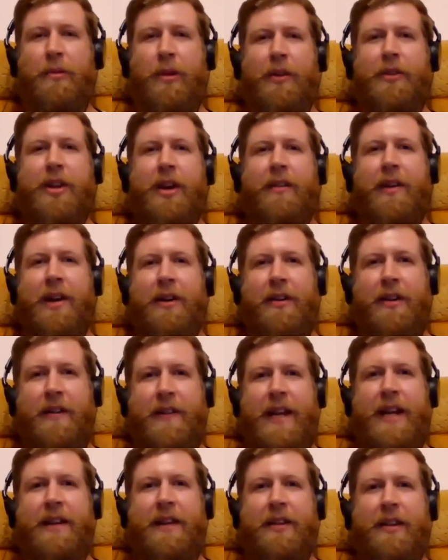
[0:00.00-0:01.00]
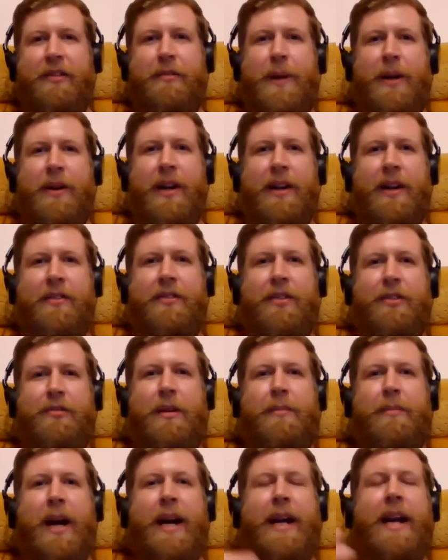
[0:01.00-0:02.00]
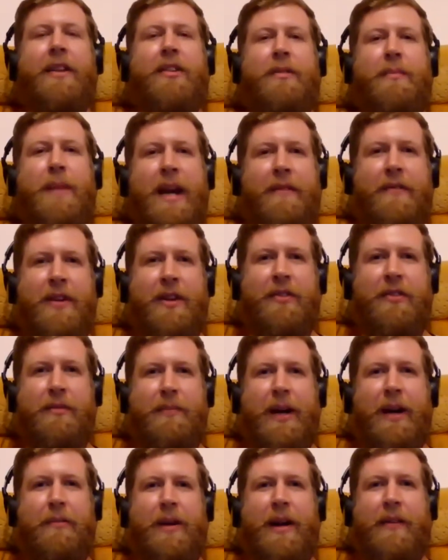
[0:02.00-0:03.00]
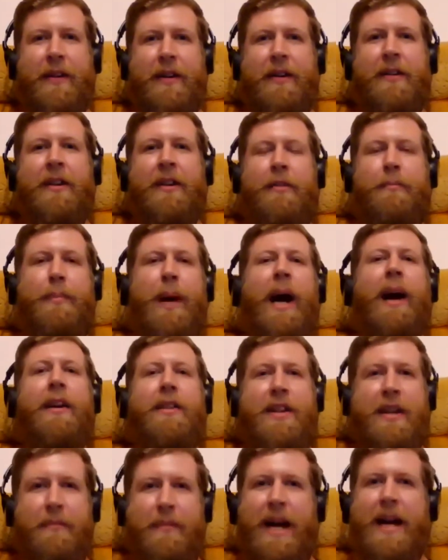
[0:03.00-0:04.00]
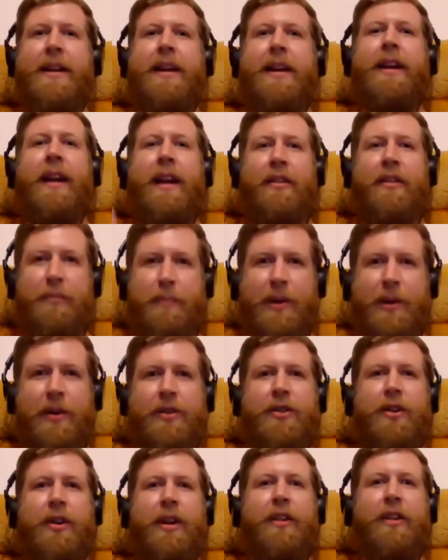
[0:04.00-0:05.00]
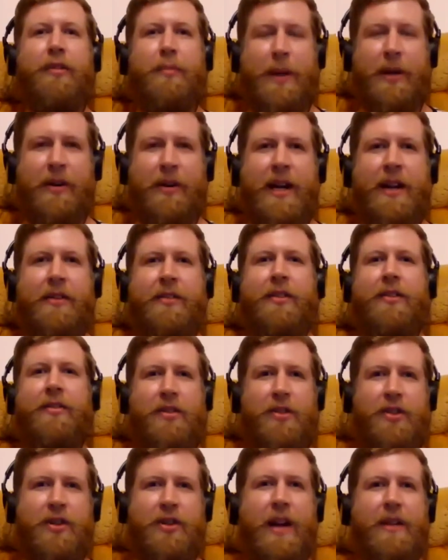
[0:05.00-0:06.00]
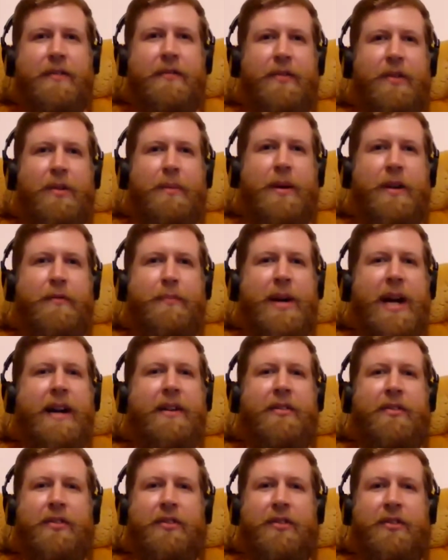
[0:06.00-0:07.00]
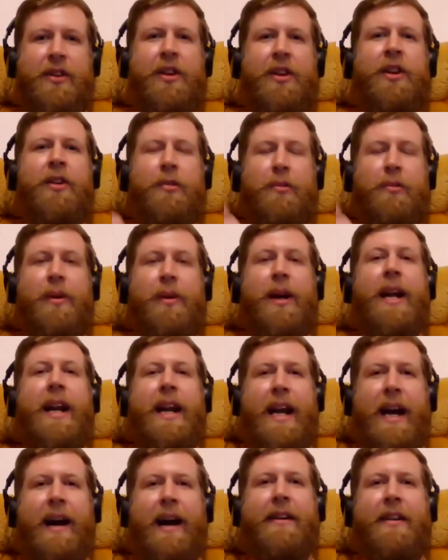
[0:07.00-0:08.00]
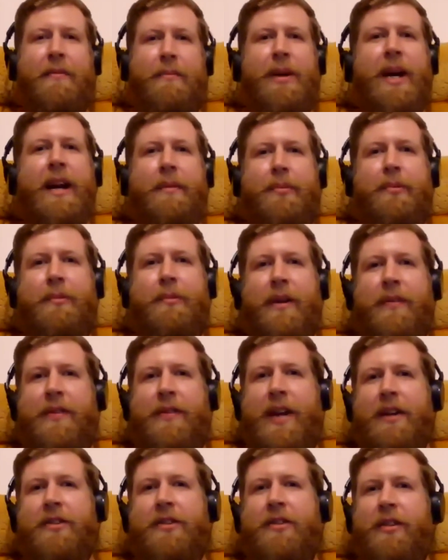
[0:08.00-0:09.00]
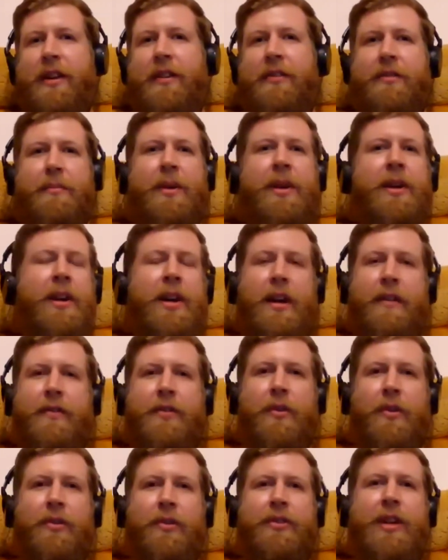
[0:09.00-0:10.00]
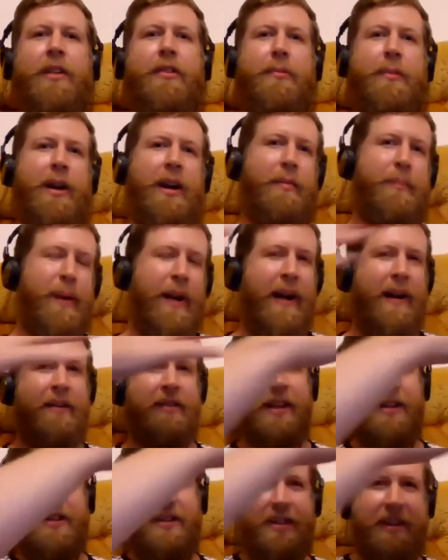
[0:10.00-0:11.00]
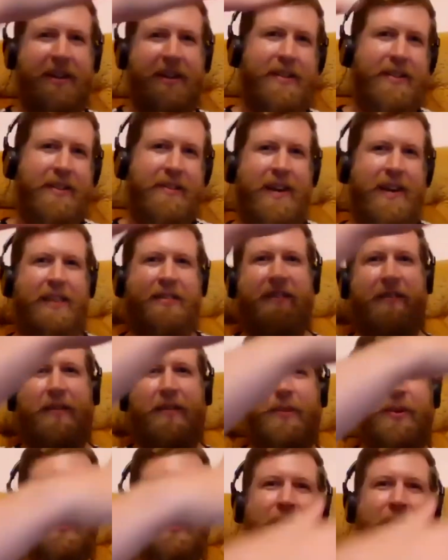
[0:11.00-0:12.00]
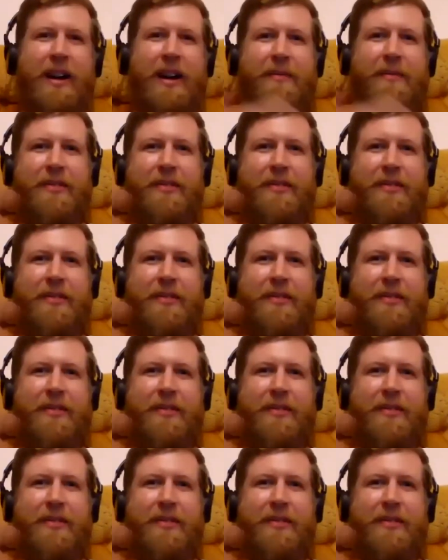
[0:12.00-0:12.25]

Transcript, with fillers: what's going on in these experiences, we might get some evidence about whether paradigmatically spiritual experiences and transformative practices really are compatible with naturalism. And of course, that's yeah. where it plugs into the rest of the book, where